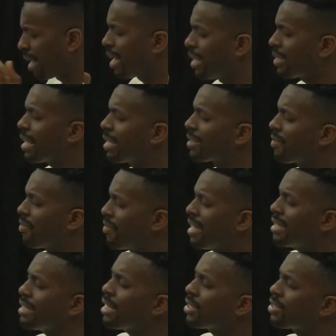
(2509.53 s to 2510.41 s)
He says,
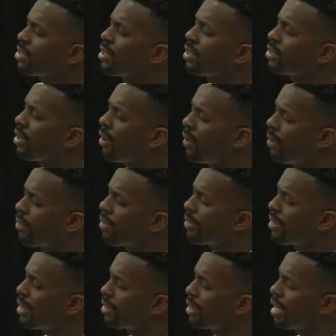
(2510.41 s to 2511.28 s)
this is none
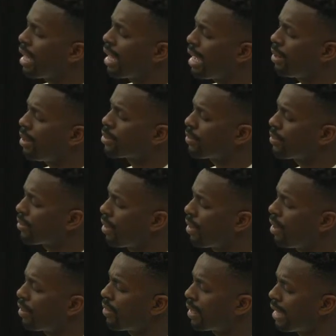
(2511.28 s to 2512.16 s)
other than the house of
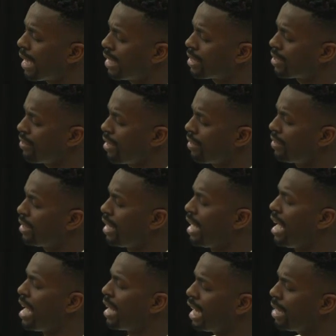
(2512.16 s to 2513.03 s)
God, the gate of heaven.
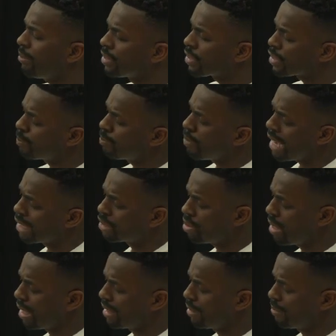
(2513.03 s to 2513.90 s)
Let me just
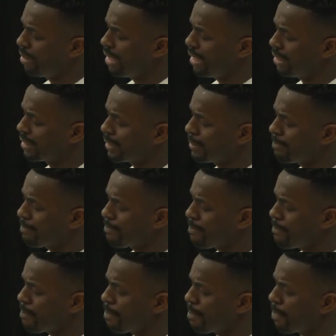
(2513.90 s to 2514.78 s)
backtrack a bit.
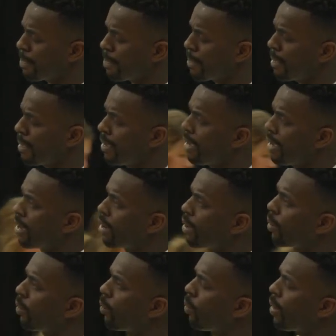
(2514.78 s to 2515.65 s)

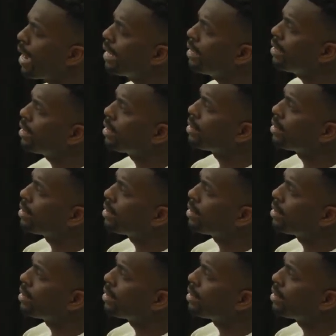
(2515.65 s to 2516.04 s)
When